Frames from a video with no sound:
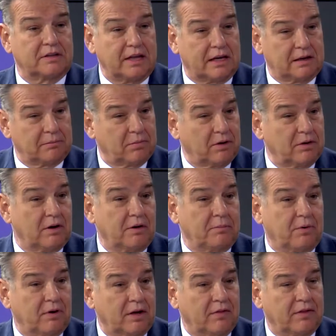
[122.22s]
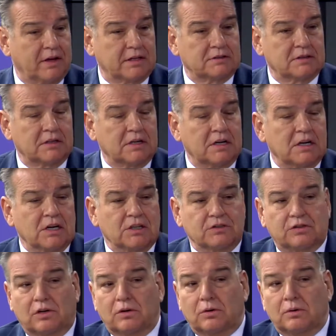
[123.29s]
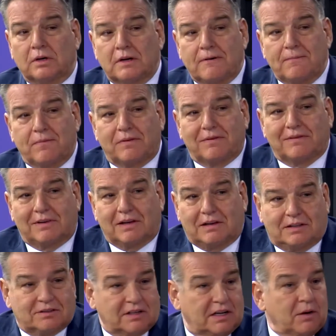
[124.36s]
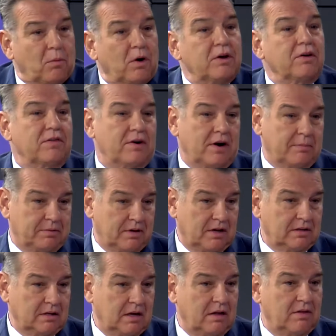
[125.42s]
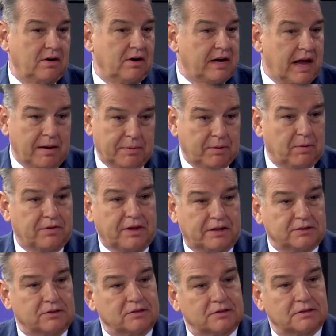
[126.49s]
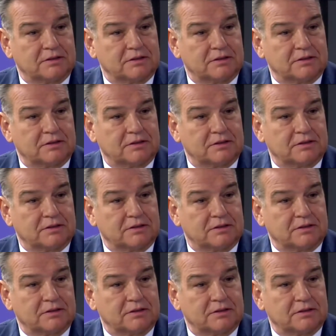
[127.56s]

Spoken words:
they can put on things. So is it any wonder they're unhappy with dentures?